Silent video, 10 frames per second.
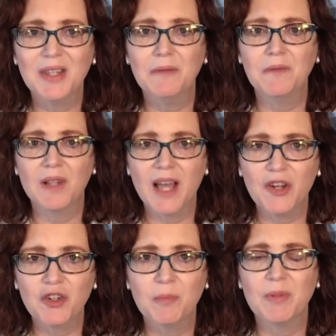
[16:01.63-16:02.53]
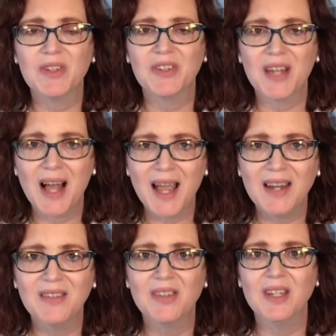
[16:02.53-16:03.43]
the flesh,
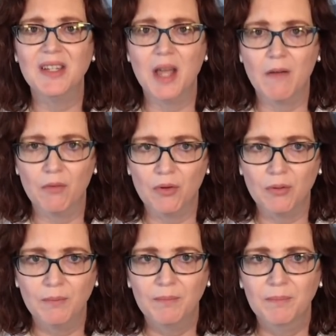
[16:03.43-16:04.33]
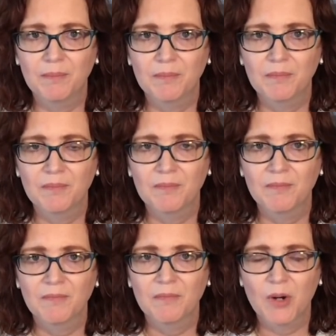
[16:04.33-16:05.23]
besides the devil,
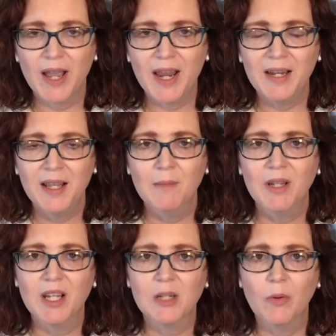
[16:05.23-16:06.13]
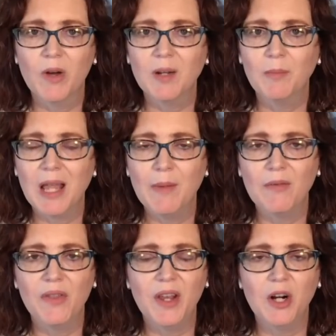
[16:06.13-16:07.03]
right? Because we want to blame
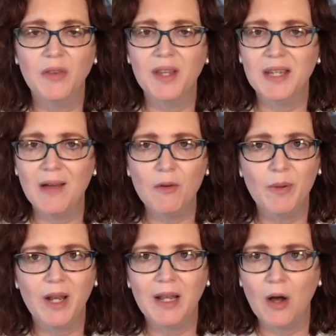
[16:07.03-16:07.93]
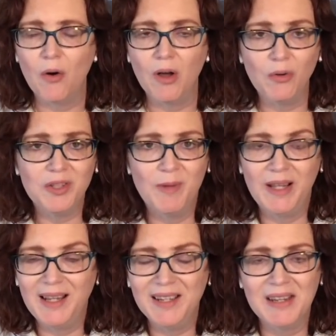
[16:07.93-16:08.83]
everything on the devil, but
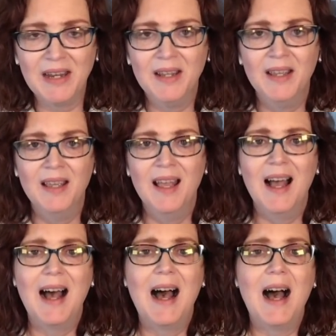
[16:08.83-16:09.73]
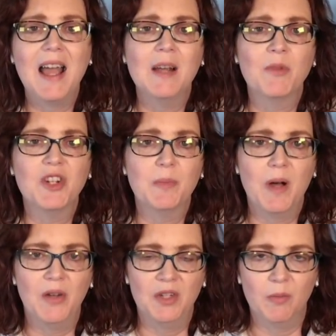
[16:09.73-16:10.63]
ultimately, listen, I am
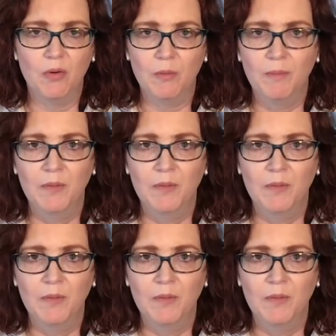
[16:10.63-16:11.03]
responsible.